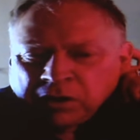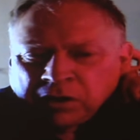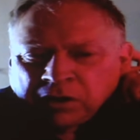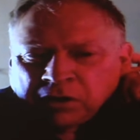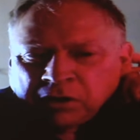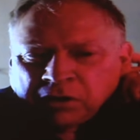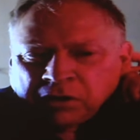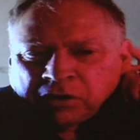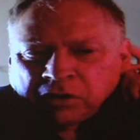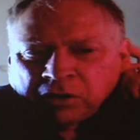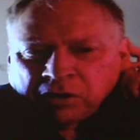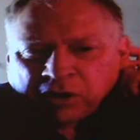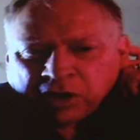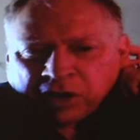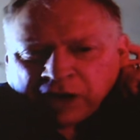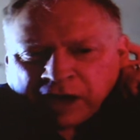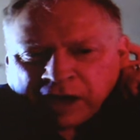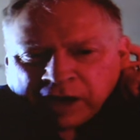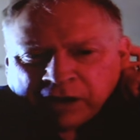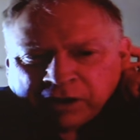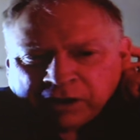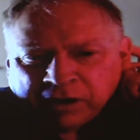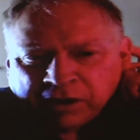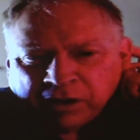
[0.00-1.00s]

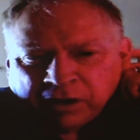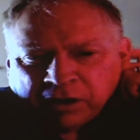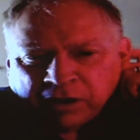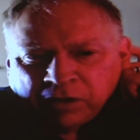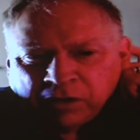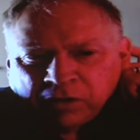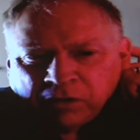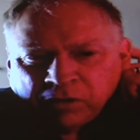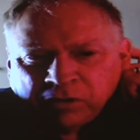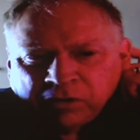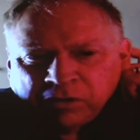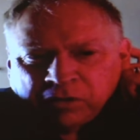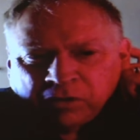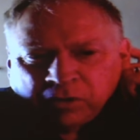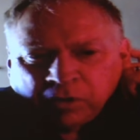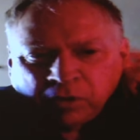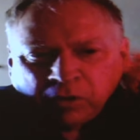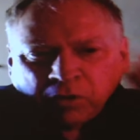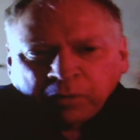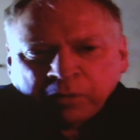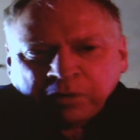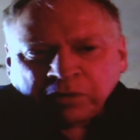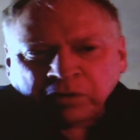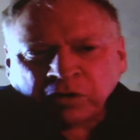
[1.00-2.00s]
cardiac, open
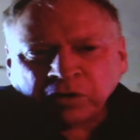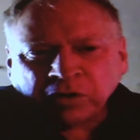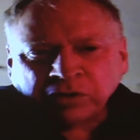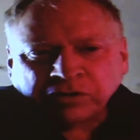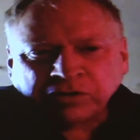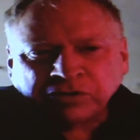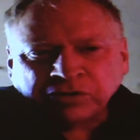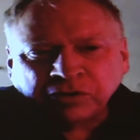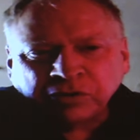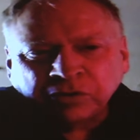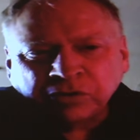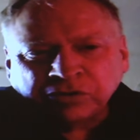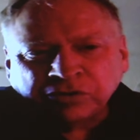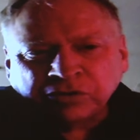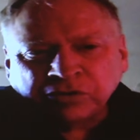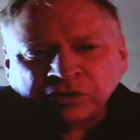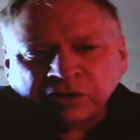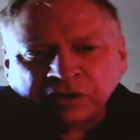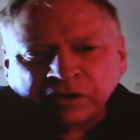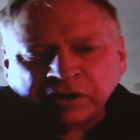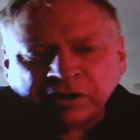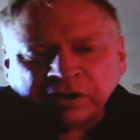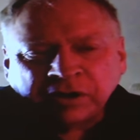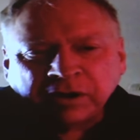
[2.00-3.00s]
heart surgery
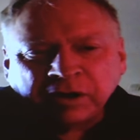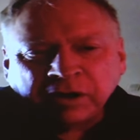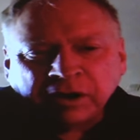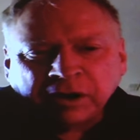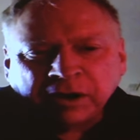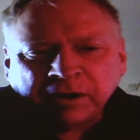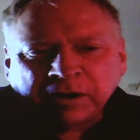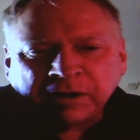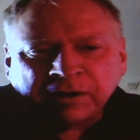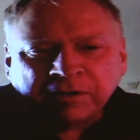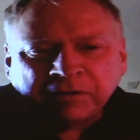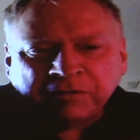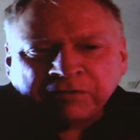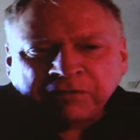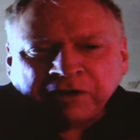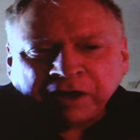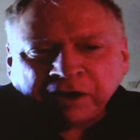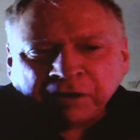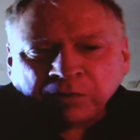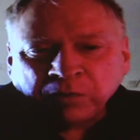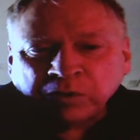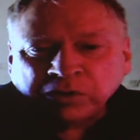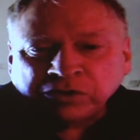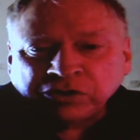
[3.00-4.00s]

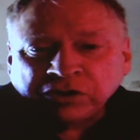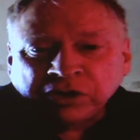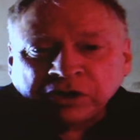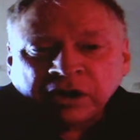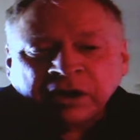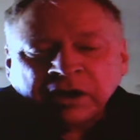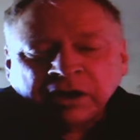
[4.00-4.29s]
event, which